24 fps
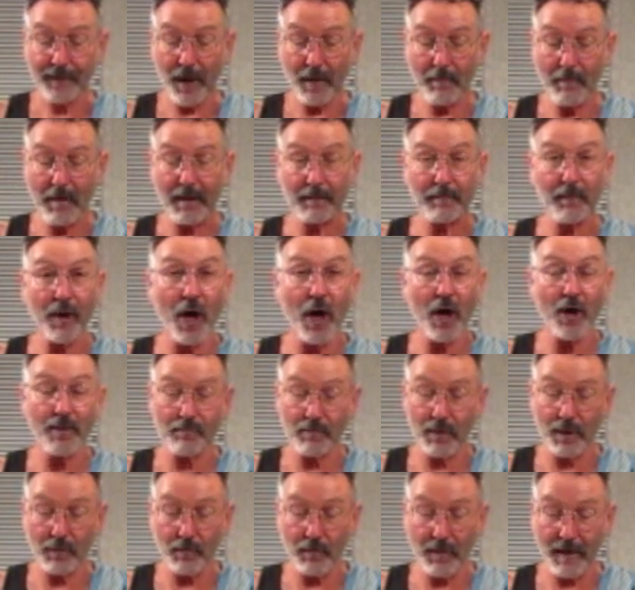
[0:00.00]
I make my own,
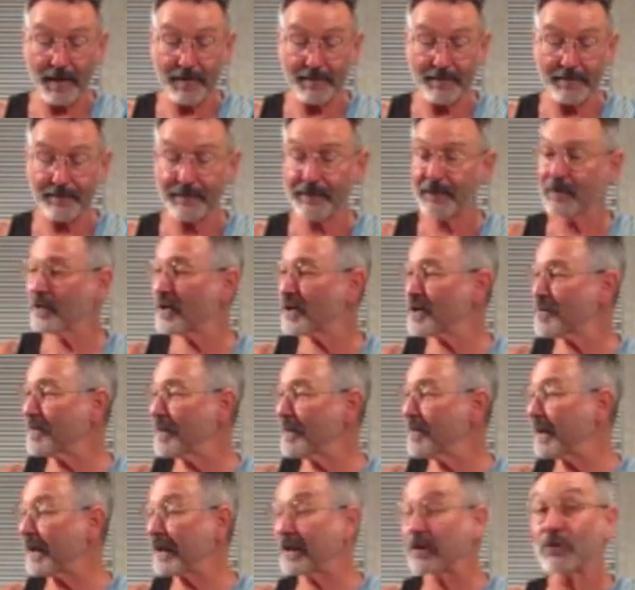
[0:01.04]
by the way. It cost me
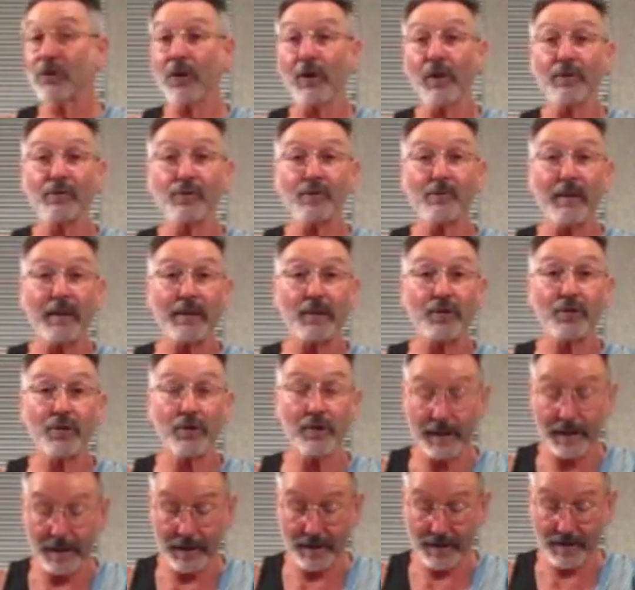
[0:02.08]
about $1 to make 2
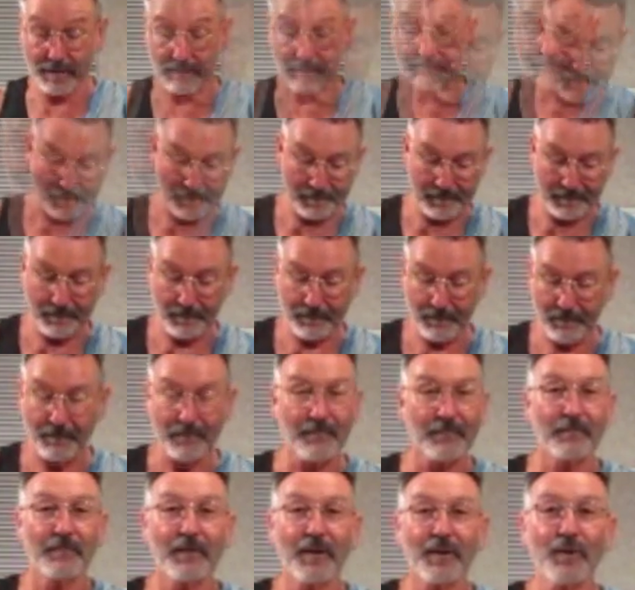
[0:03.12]

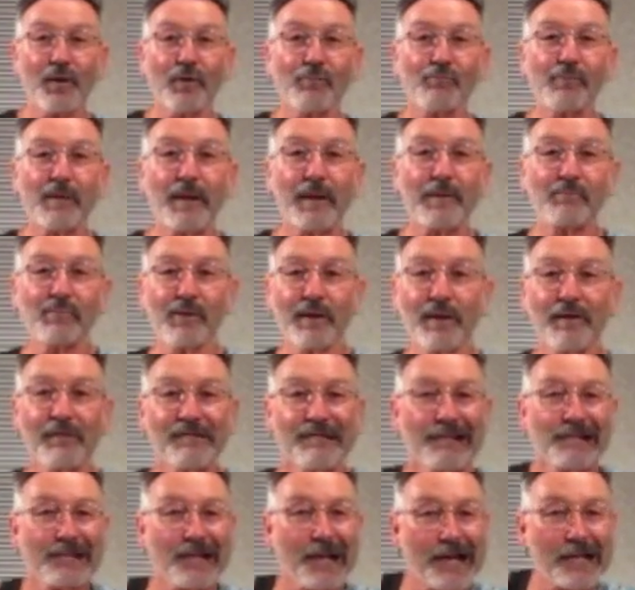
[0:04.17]
litres. They're not really brittle.
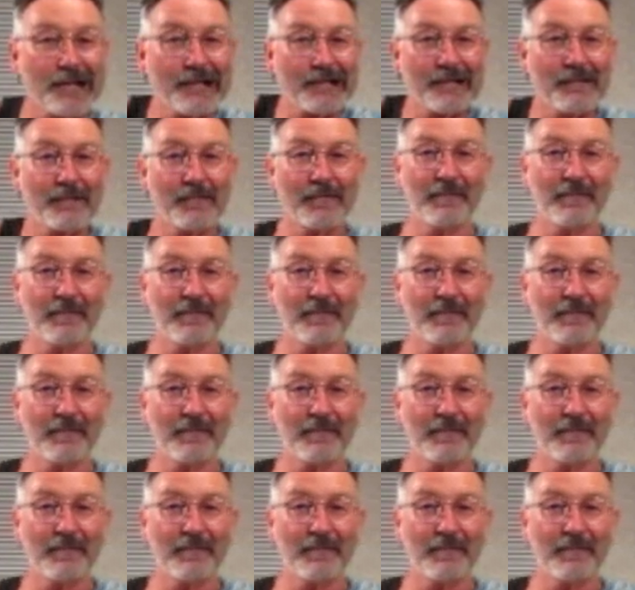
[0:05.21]
You can't